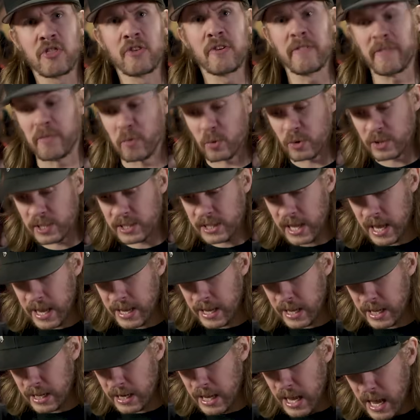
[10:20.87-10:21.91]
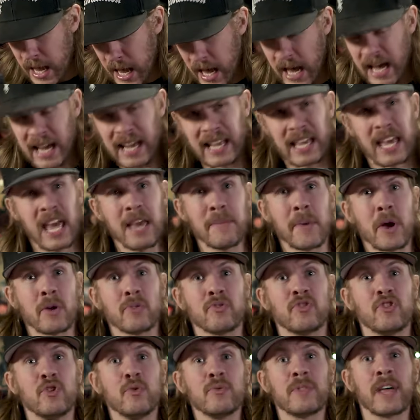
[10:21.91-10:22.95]
The Forsaken, came out
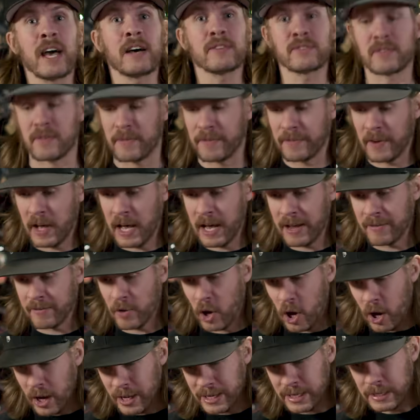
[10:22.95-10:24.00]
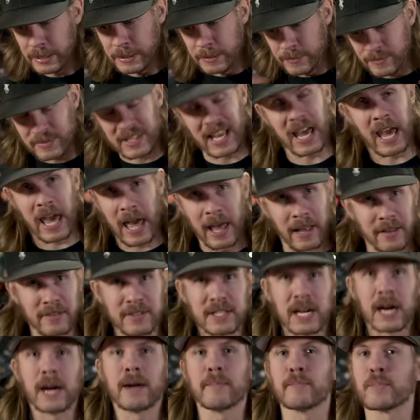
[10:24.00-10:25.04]
in 2005 on
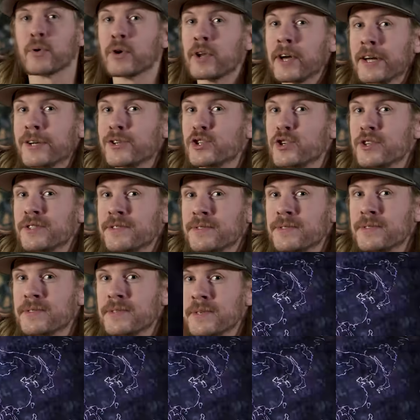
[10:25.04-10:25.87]
End Time Productions.